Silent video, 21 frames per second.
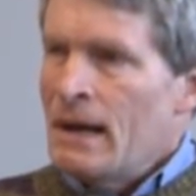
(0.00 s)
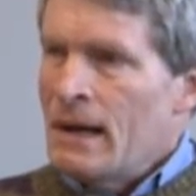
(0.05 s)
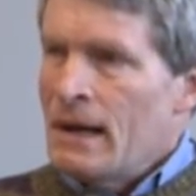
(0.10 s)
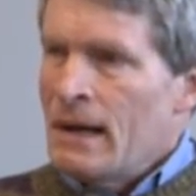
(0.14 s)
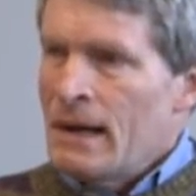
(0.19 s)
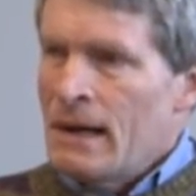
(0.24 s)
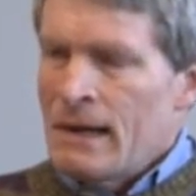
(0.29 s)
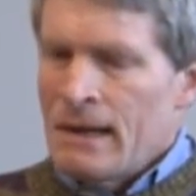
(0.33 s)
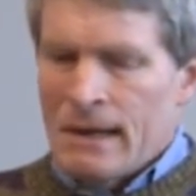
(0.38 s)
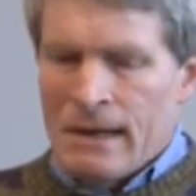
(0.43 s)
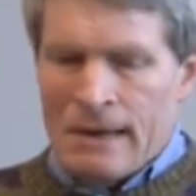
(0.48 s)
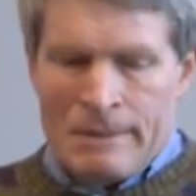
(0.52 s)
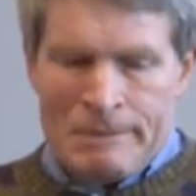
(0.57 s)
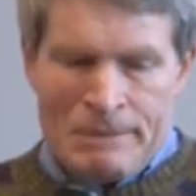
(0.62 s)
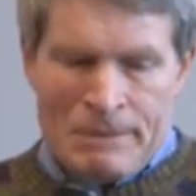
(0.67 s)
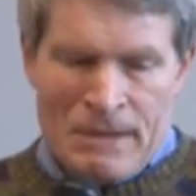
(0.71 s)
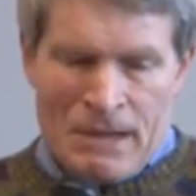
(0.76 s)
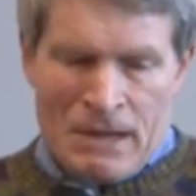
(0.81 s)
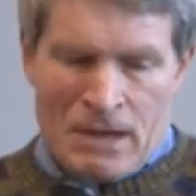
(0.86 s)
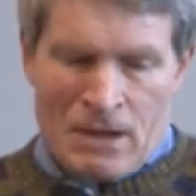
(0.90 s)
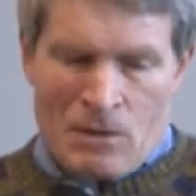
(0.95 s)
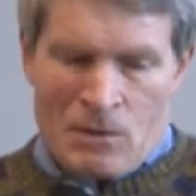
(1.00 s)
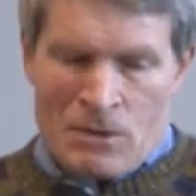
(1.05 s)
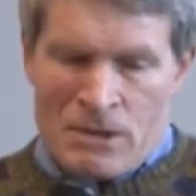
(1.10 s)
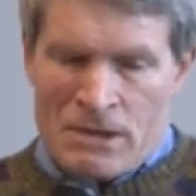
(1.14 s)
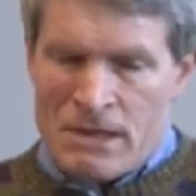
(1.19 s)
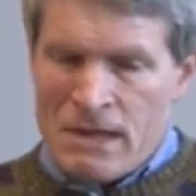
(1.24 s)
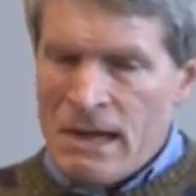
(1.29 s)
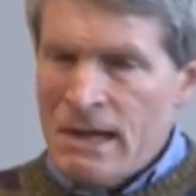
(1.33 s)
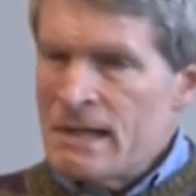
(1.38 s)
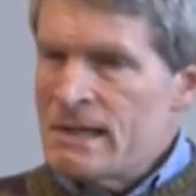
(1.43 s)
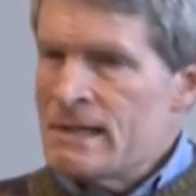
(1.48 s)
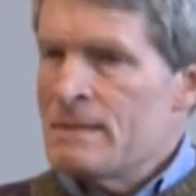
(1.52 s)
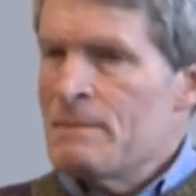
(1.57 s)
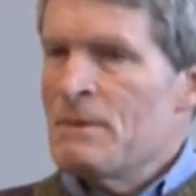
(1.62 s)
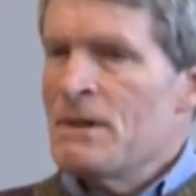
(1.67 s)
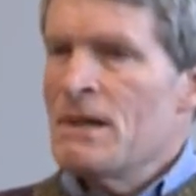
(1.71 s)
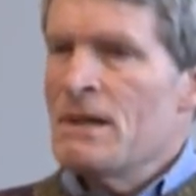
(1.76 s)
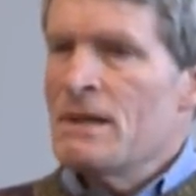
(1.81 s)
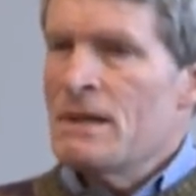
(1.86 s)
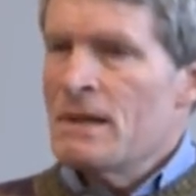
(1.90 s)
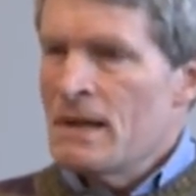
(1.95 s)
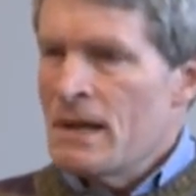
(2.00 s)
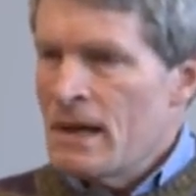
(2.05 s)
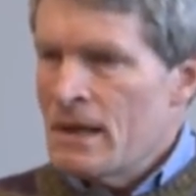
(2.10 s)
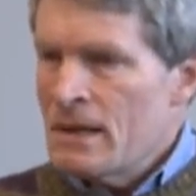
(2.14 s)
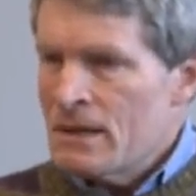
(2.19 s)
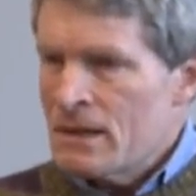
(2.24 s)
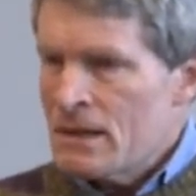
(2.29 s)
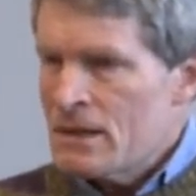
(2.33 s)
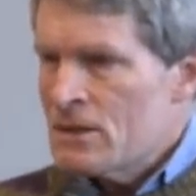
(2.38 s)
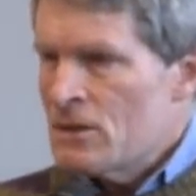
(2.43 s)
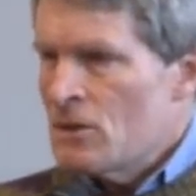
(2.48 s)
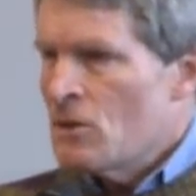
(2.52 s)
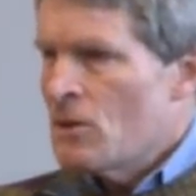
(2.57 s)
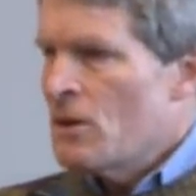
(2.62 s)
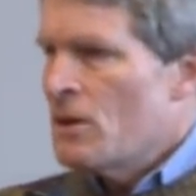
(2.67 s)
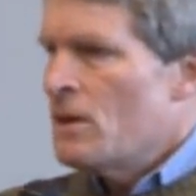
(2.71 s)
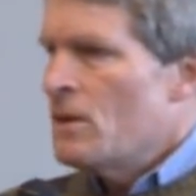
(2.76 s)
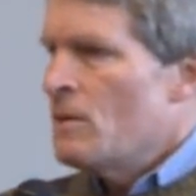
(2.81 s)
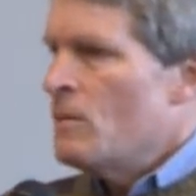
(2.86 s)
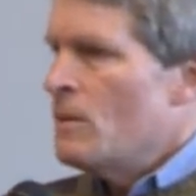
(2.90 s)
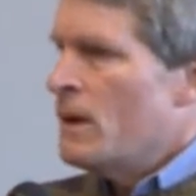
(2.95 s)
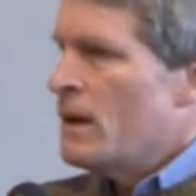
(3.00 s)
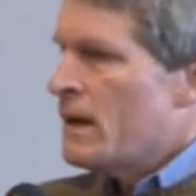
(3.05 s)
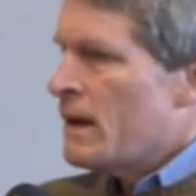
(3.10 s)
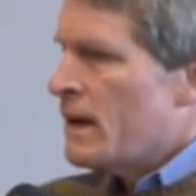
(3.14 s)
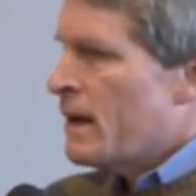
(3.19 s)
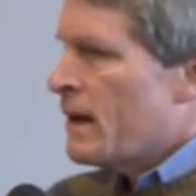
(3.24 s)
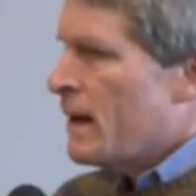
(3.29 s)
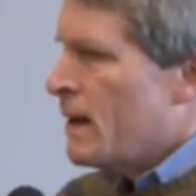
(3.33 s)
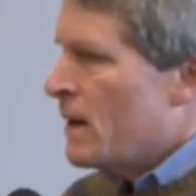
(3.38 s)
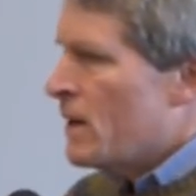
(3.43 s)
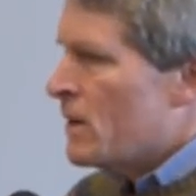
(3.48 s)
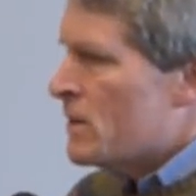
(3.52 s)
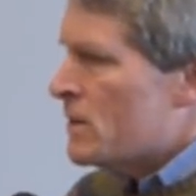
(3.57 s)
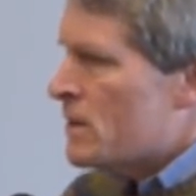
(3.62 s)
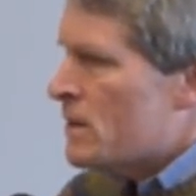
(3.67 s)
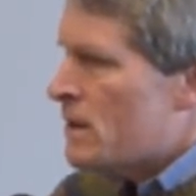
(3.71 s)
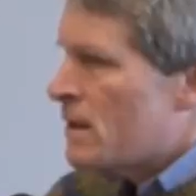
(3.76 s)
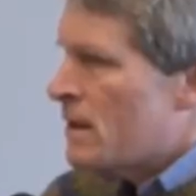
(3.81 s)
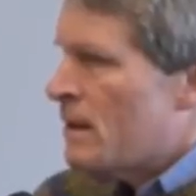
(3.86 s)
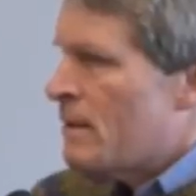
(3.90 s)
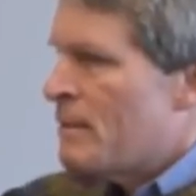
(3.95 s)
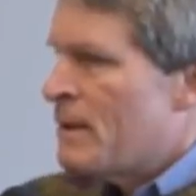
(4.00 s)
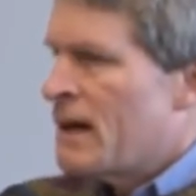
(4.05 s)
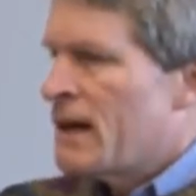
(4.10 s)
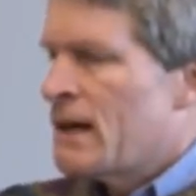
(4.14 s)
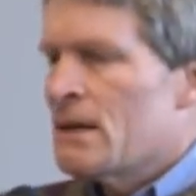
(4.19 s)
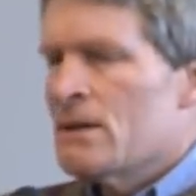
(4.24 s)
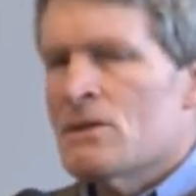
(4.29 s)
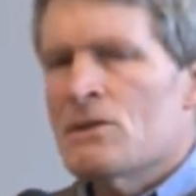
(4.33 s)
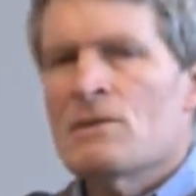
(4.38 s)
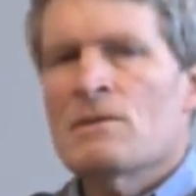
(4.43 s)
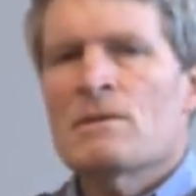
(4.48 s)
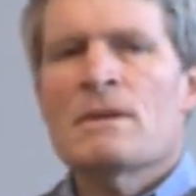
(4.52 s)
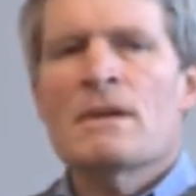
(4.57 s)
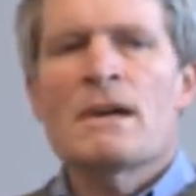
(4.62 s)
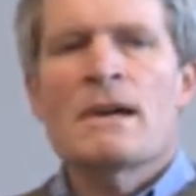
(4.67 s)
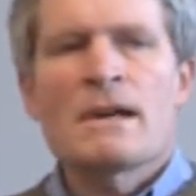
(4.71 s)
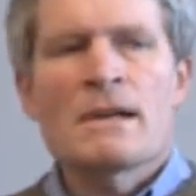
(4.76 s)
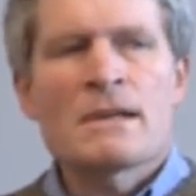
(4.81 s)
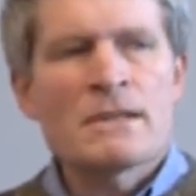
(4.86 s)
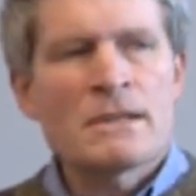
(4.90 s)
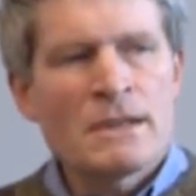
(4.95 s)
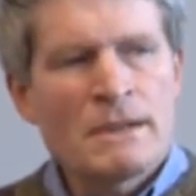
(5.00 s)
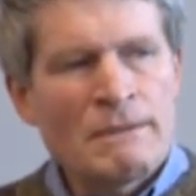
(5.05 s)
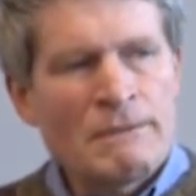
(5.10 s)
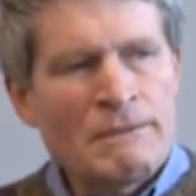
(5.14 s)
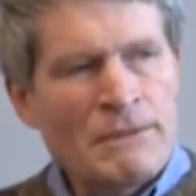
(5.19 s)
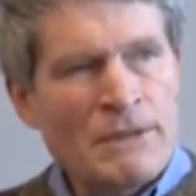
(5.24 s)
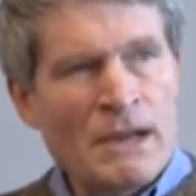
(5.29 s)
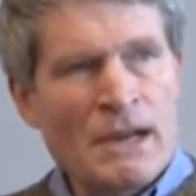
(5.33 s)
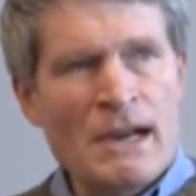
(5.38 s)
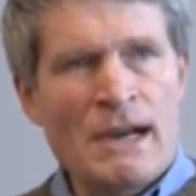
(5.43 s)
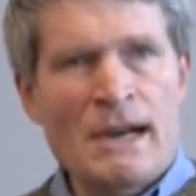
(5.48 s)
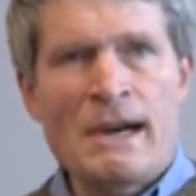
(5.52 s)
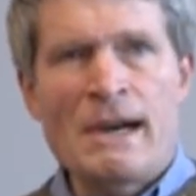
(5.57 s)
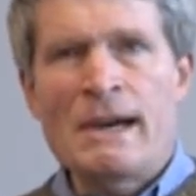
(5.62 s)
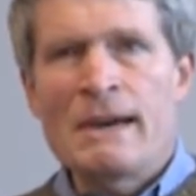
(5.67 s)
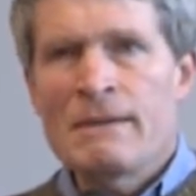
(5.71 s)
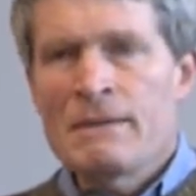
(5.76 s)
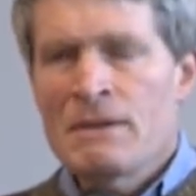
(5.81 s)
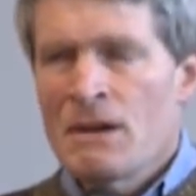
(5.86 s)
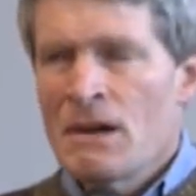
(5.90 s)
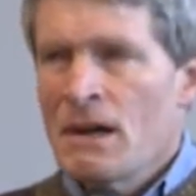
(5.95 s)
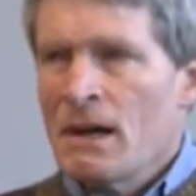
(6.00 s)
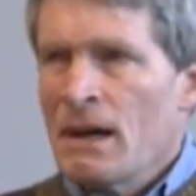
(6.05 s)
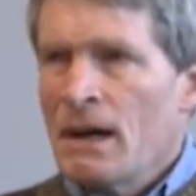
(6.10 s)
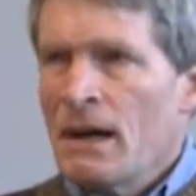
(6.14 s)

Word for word: I uh, was asked to be the ethics lawyer in the White House back in 2005.